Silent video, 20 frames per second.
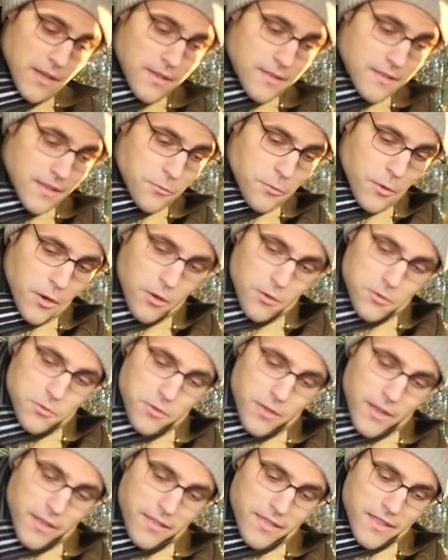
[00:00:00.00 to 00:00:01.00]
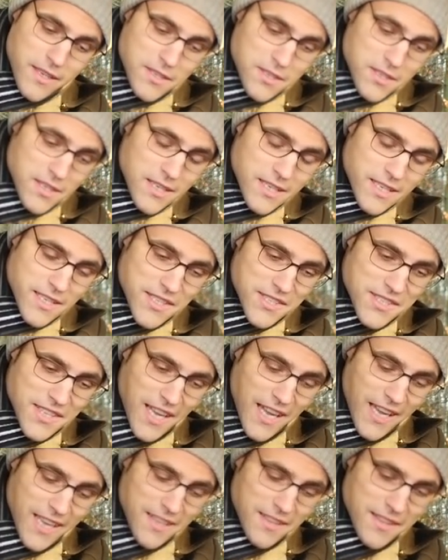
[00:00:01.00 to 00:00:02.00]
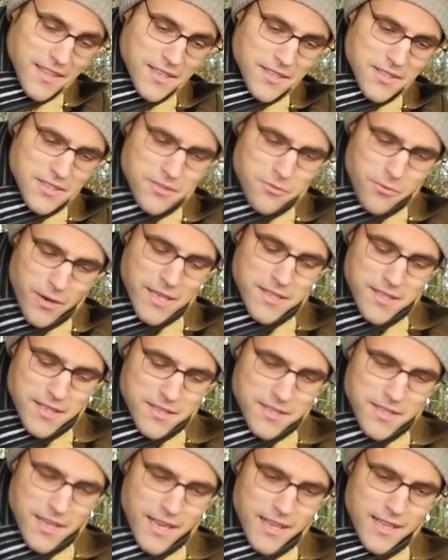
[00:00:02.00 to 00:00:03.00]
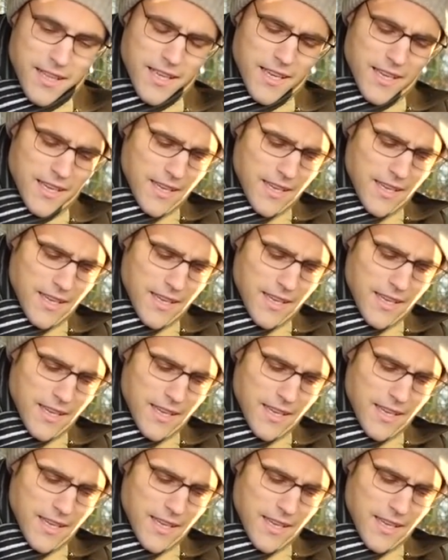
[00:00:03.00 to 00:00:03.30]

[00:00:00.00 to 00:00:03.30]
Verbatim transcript: is that we also got this style this racing style